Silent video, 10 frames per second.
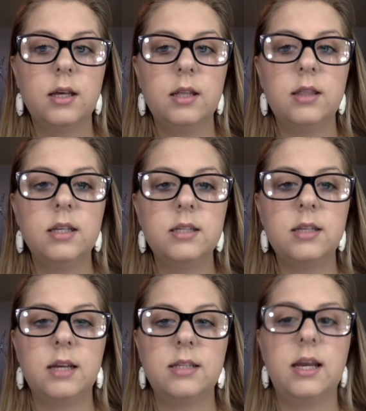This
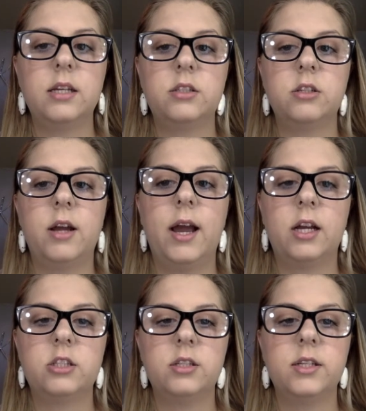disaster
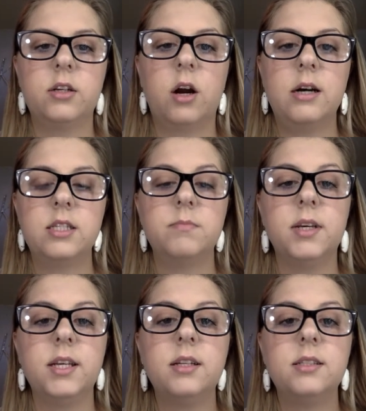actually caused
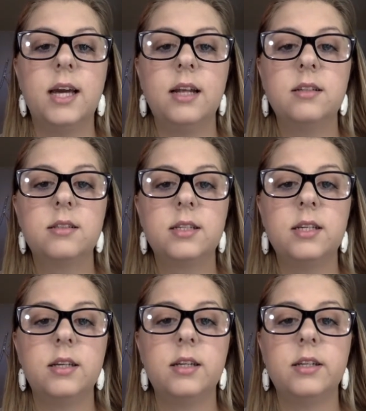many deaths,
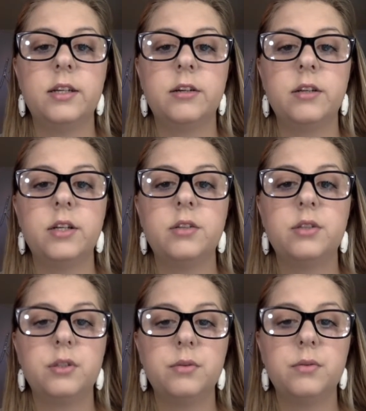killing nearly
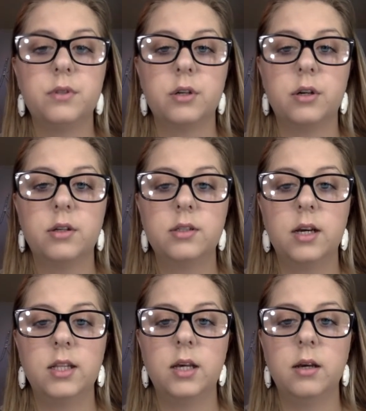2/3
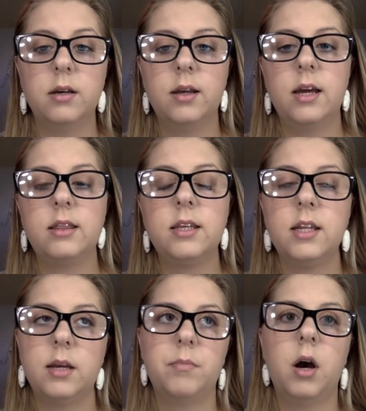of the
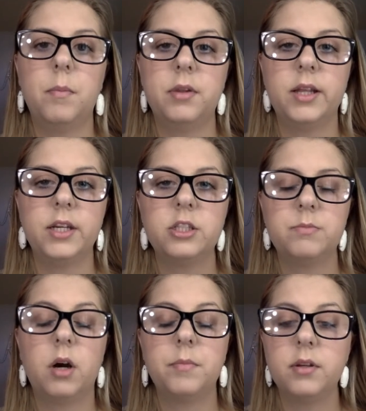Athenian
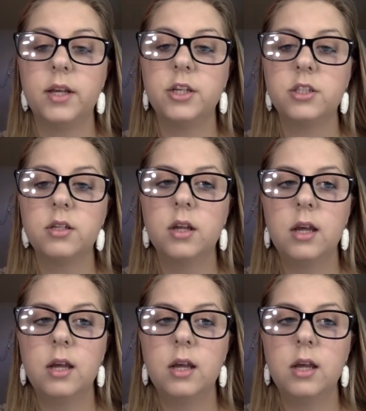population.